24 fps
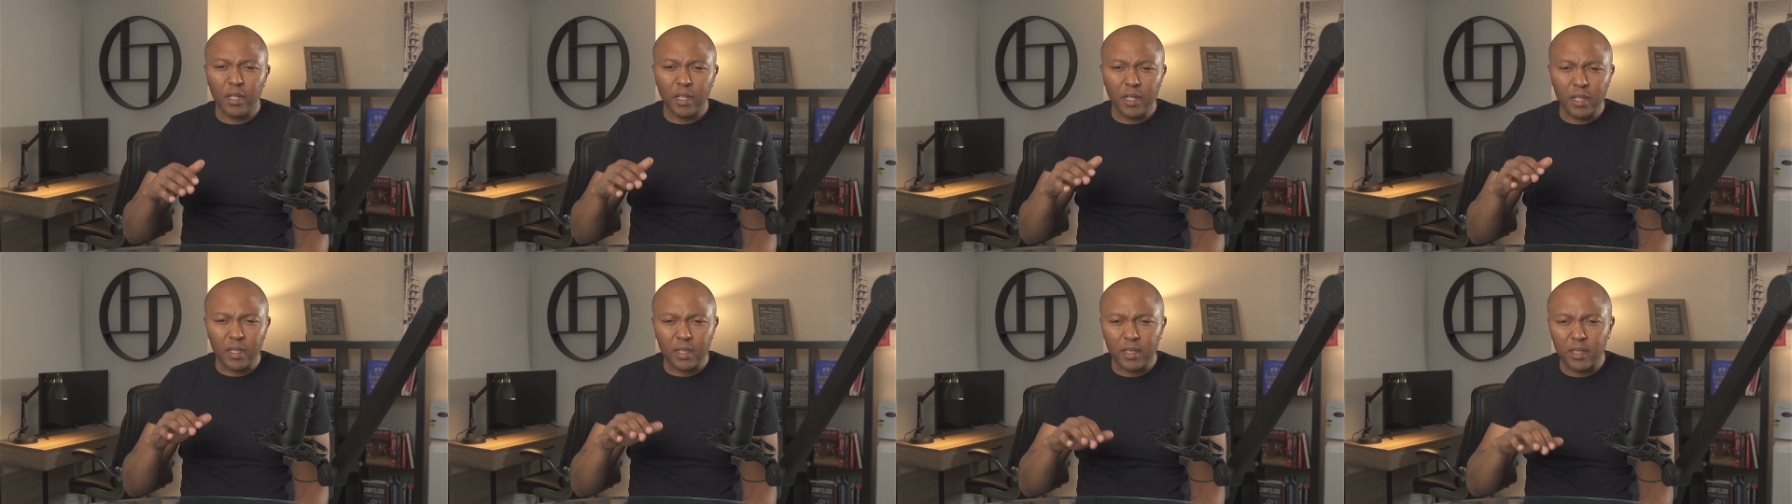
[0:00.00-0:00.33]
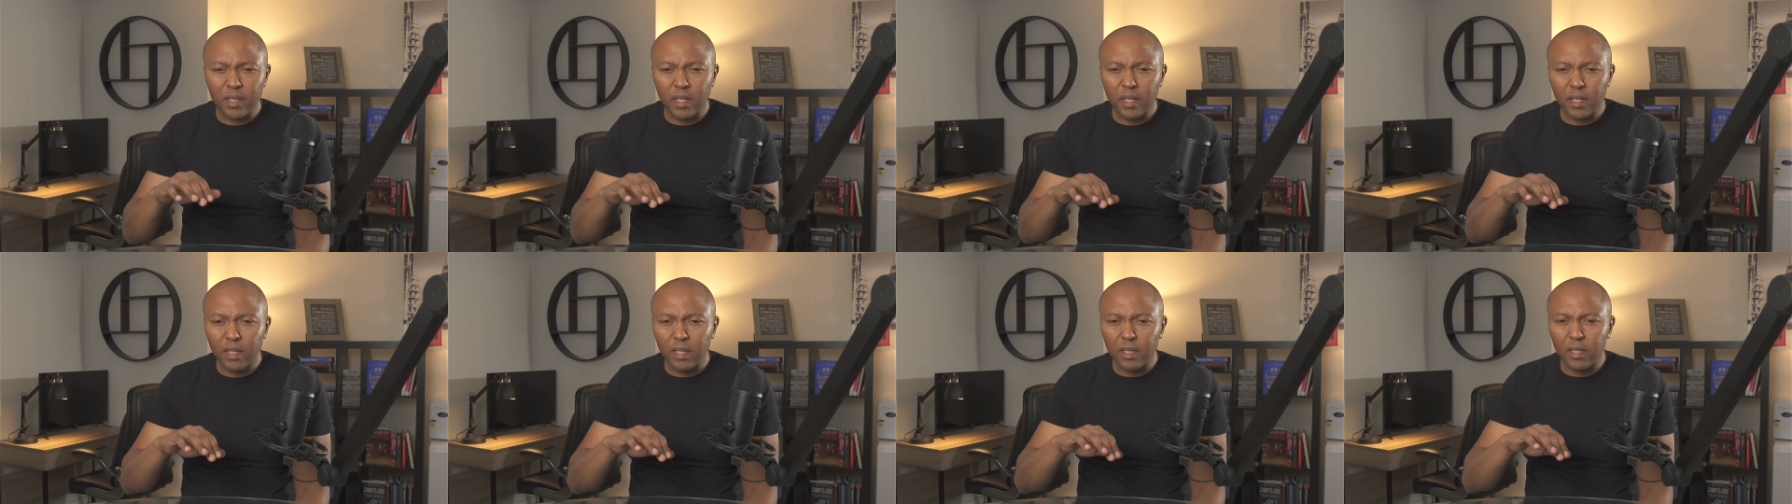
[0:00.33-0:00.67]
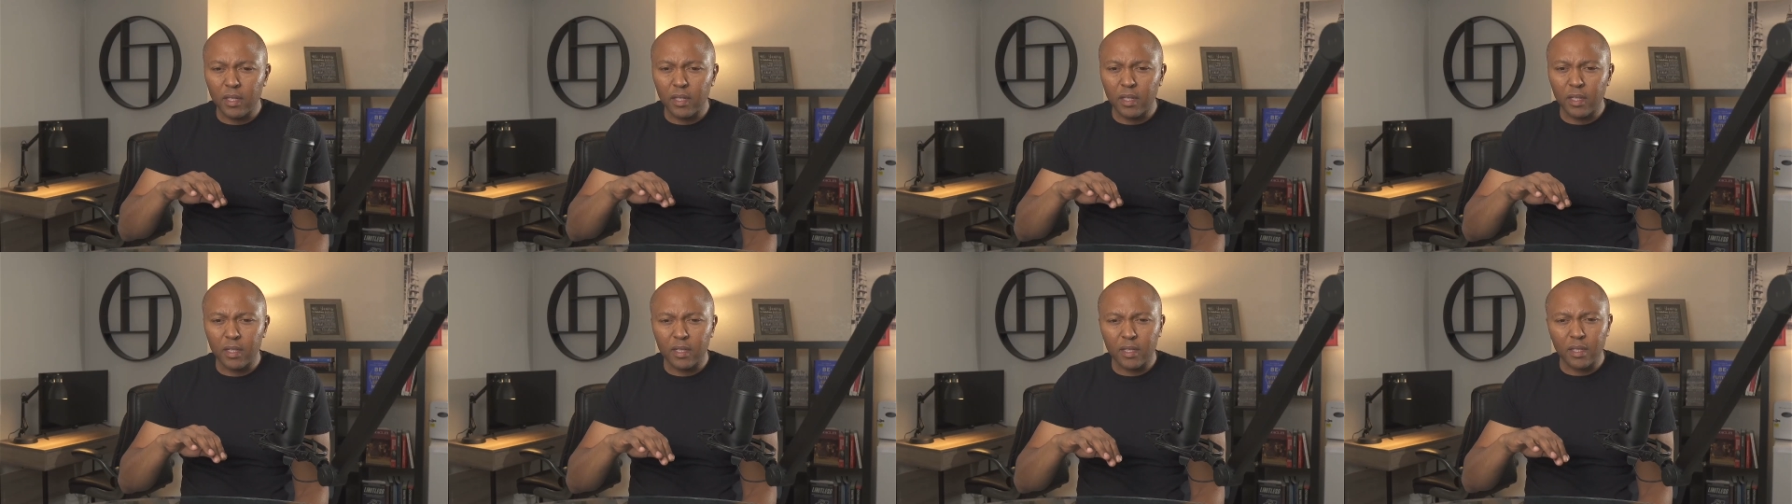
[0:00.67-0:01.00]
Is
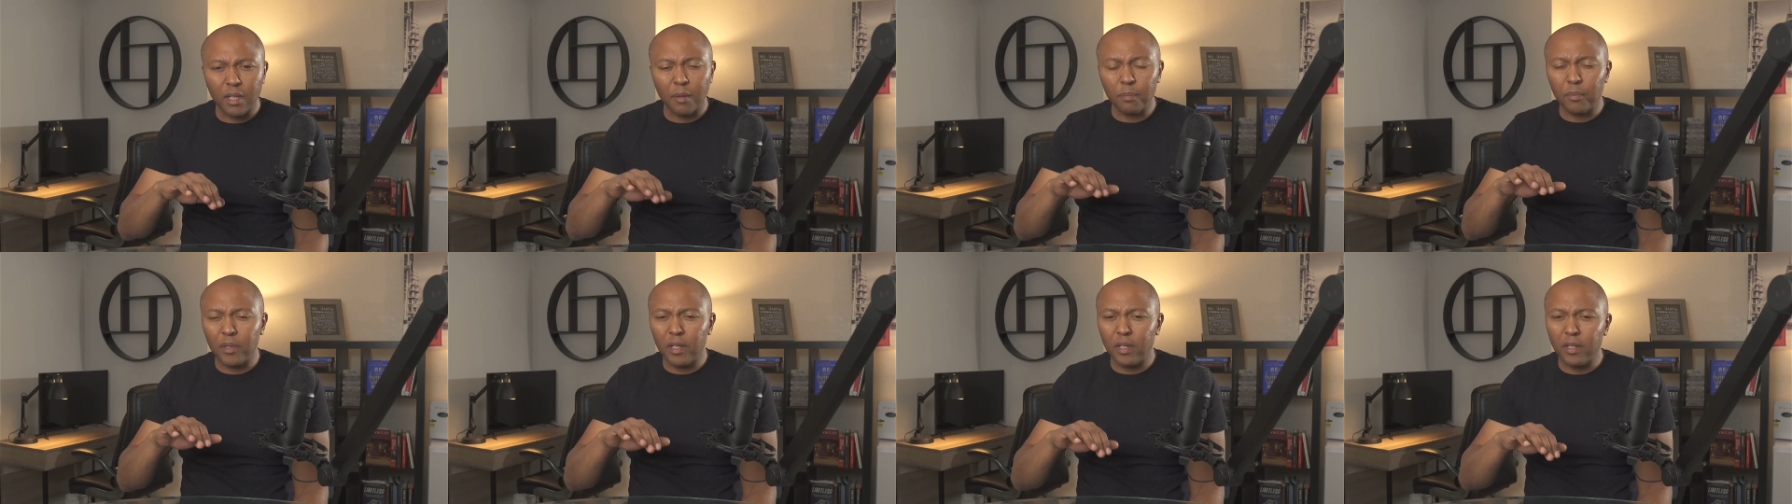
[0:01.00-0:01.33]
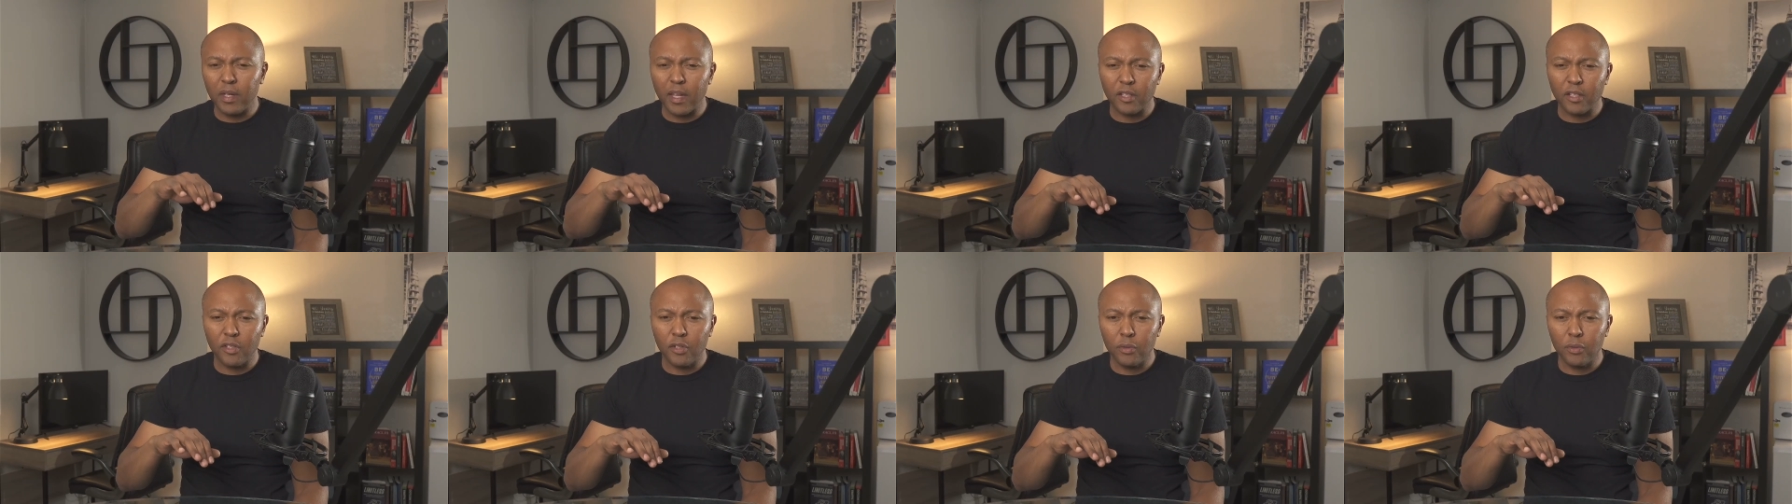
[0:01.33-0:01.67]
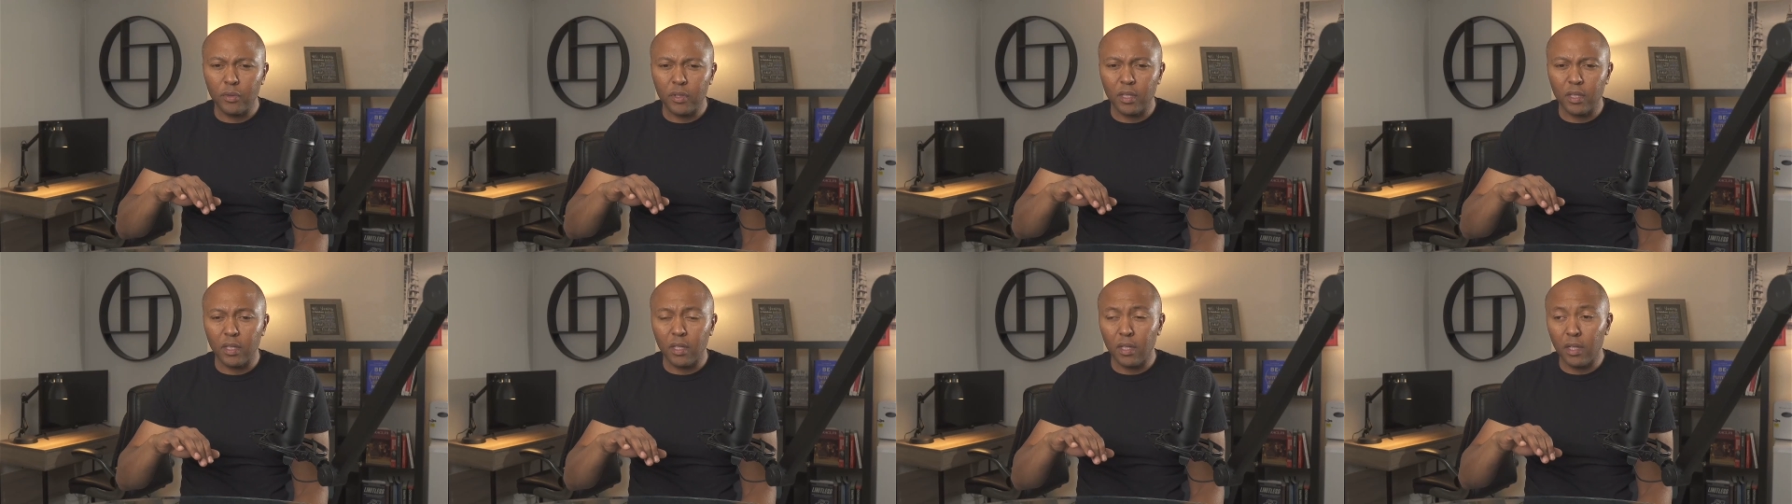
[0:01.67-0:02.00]
it something that you
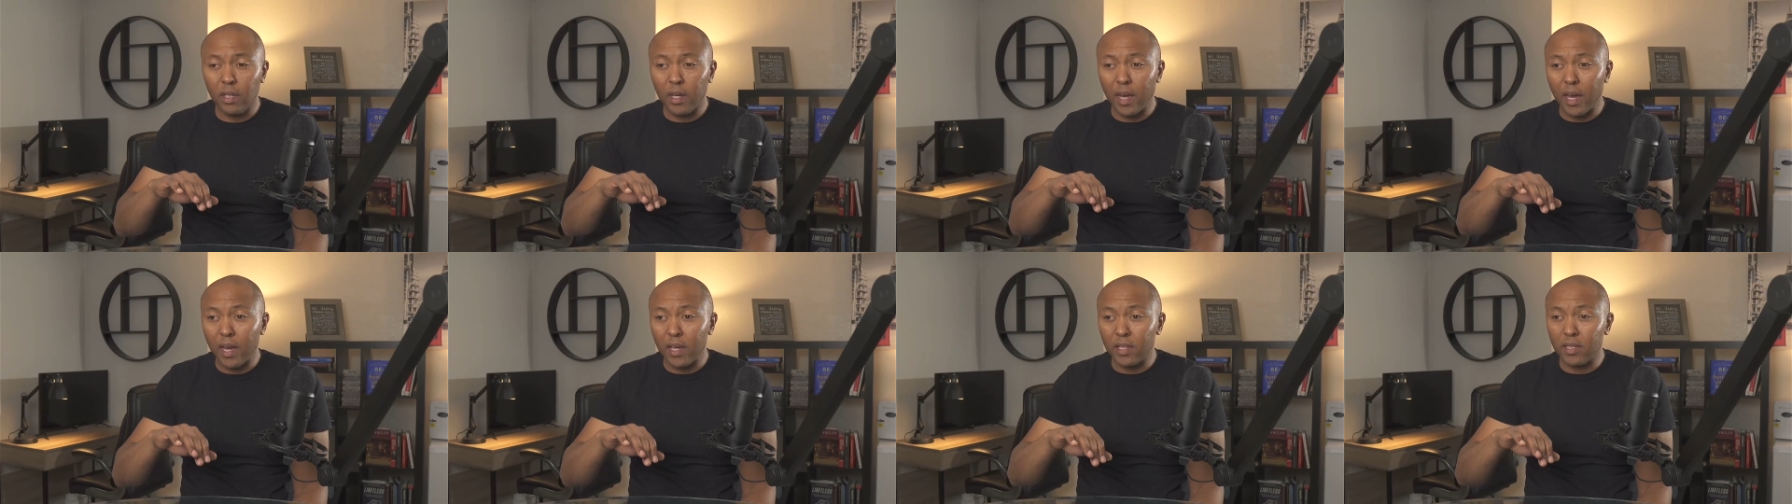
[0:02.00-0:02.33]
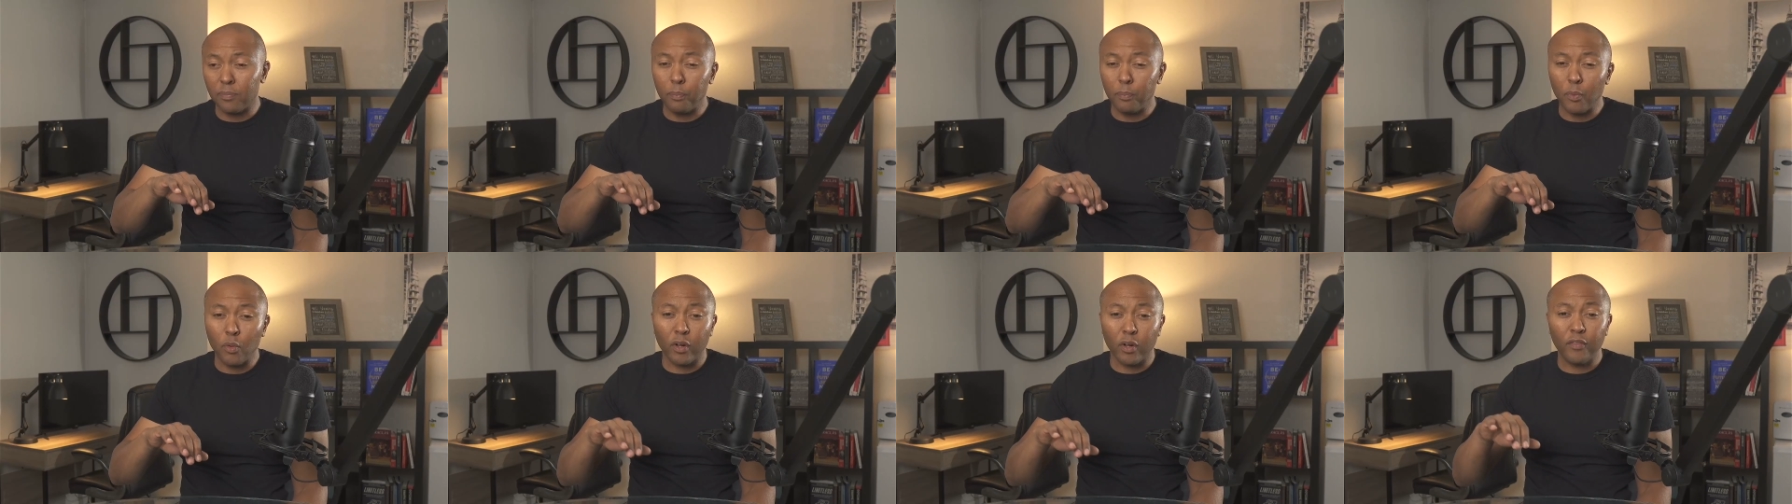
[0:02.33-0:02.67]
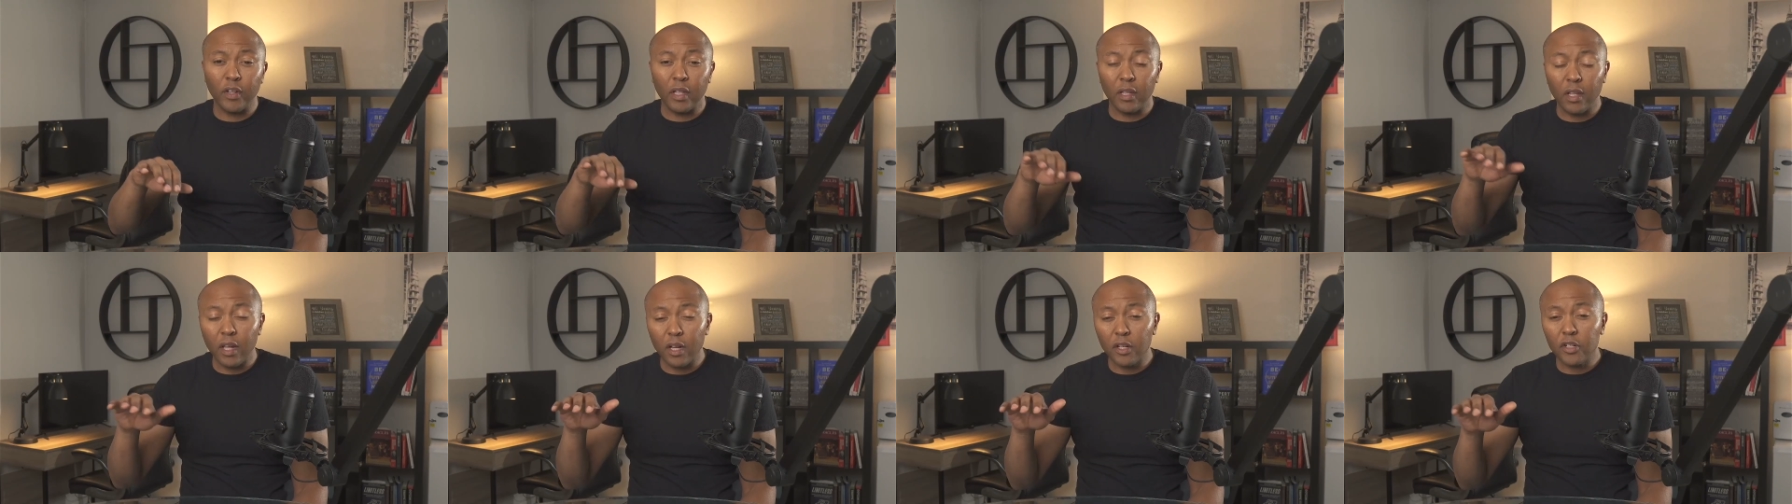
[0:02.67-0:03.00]
see as more of
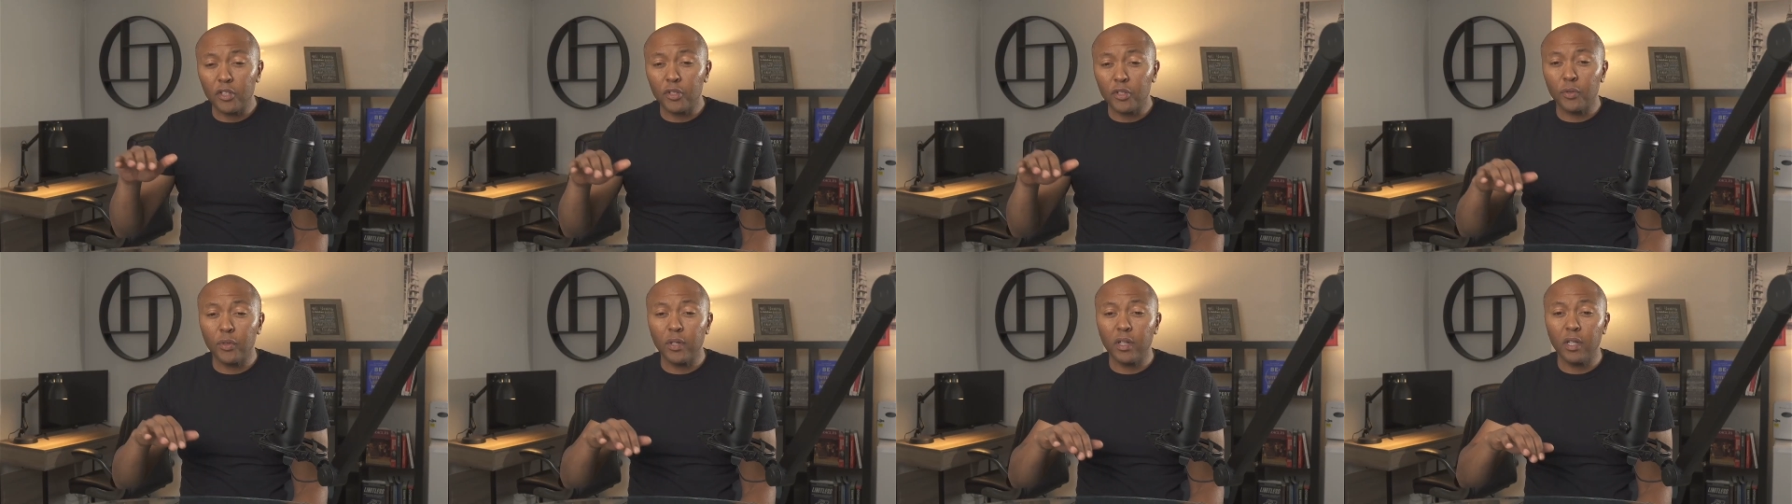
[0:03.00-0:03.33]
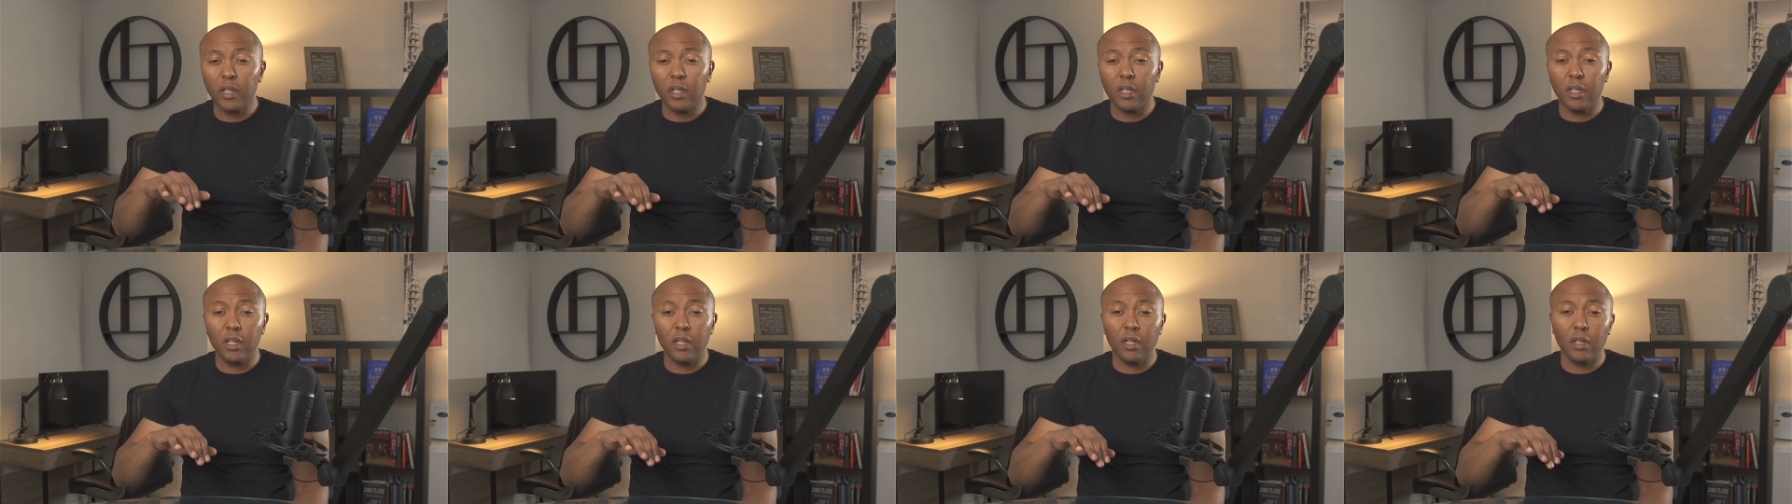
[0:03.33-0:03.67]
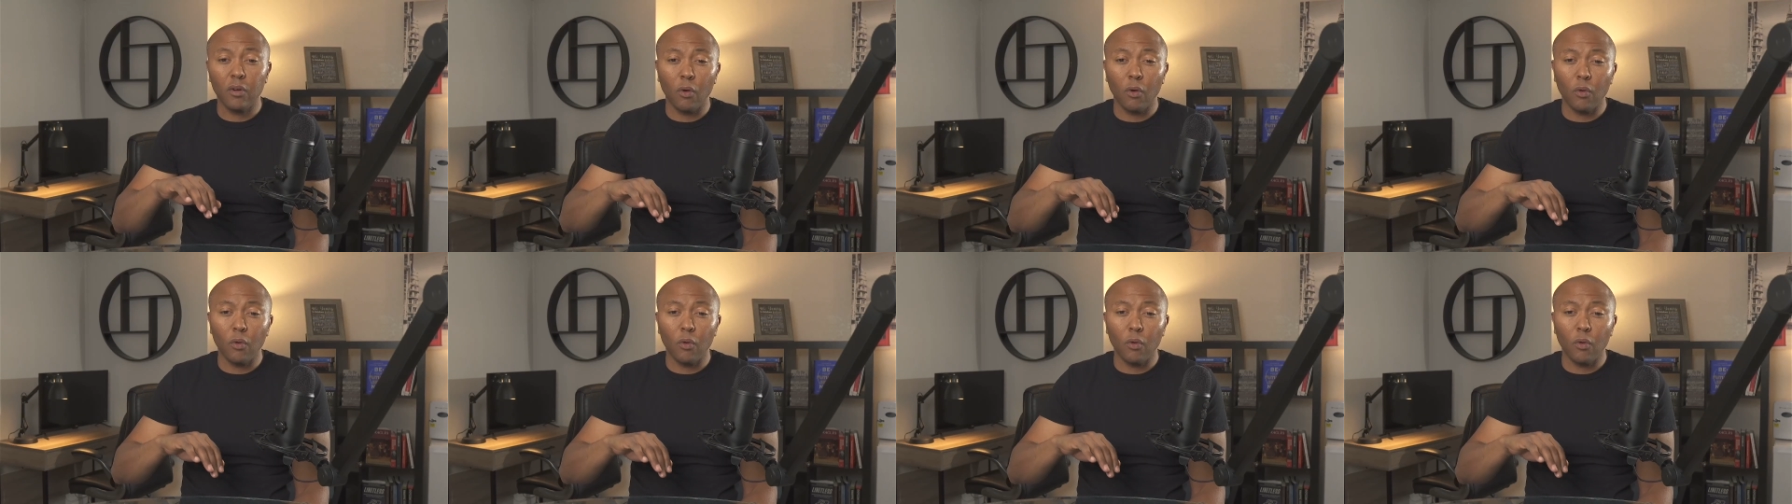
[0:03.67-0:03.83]
a luxury